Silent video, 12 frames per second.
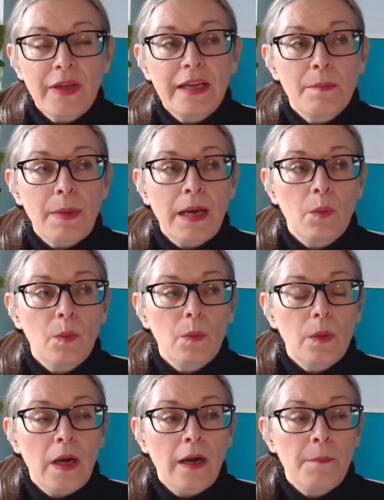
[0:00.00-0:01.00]
I think, about
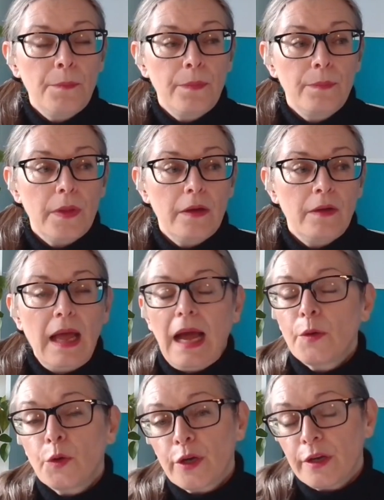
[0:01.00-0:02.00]

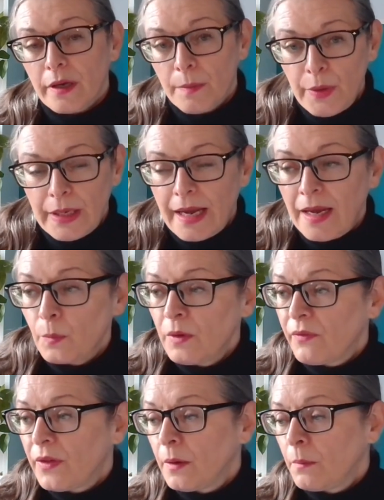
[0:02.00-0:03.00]
how you're going to communicate
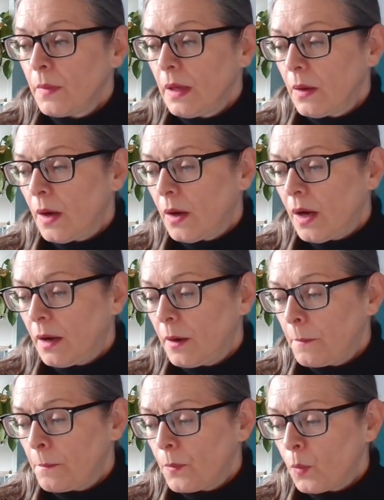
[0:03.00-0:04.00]
with them,
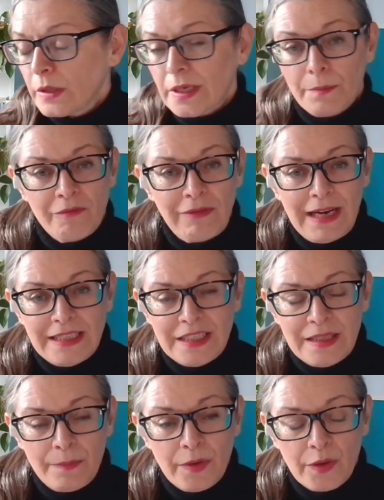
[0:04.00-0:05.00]
what type of
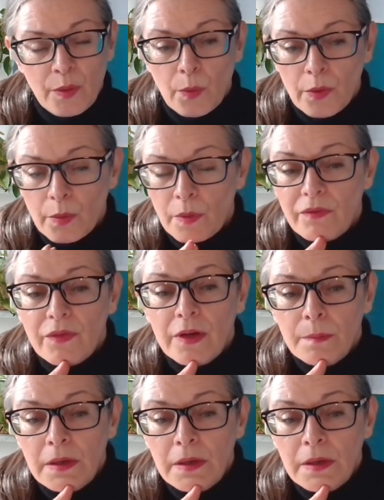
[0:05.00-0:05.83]
relationship you want with